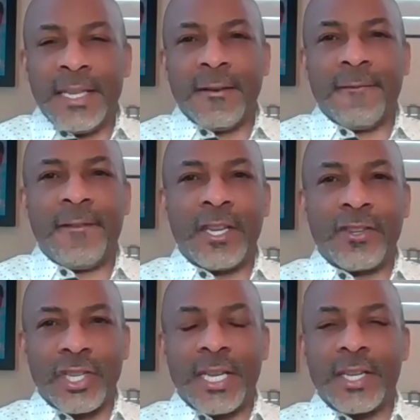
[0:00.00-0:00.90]
in the
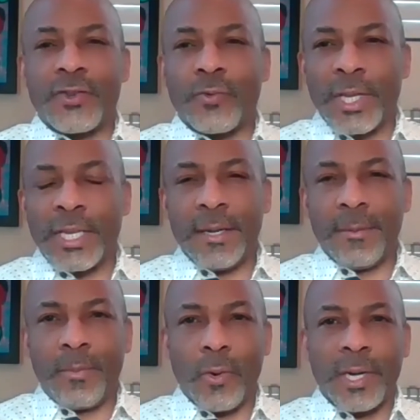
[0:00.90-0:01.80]
visioning is really
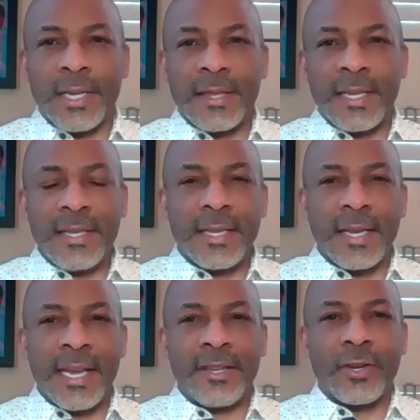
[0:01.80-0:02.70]
important. I think
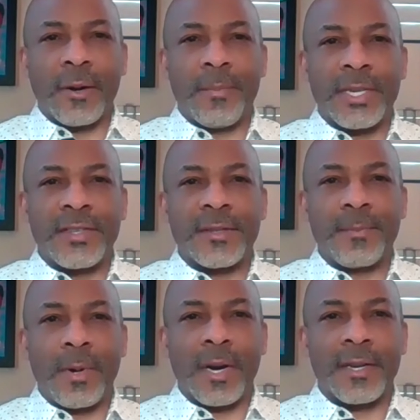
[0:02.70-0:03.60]
the HR business
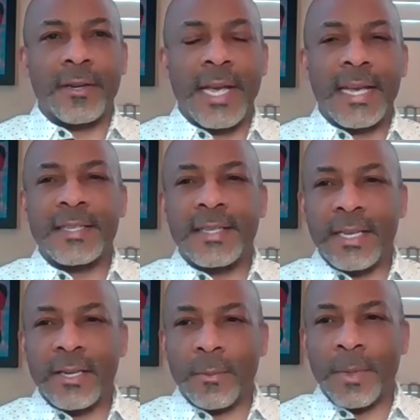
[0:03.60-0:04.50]
partner has to
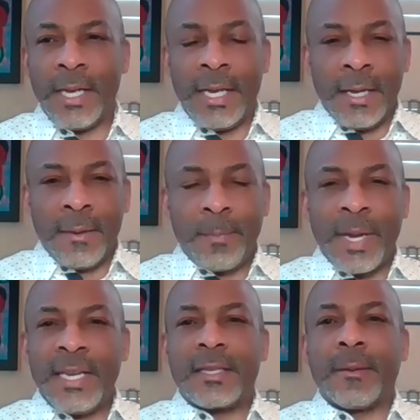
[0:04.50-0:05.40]
help
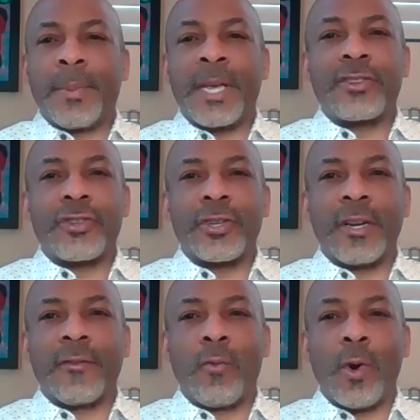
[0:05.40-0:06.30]
paint the
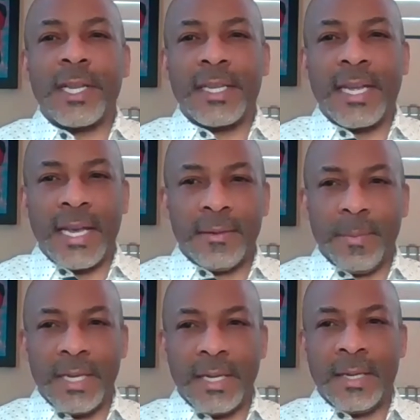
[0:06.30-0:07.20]
picture of what can
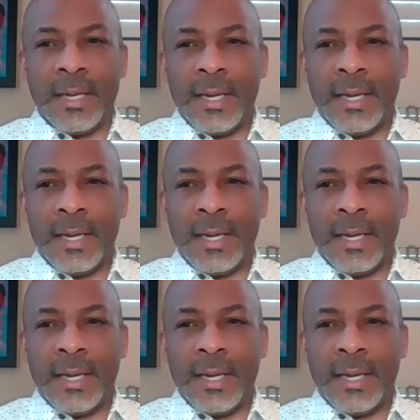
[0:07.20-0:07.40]
be.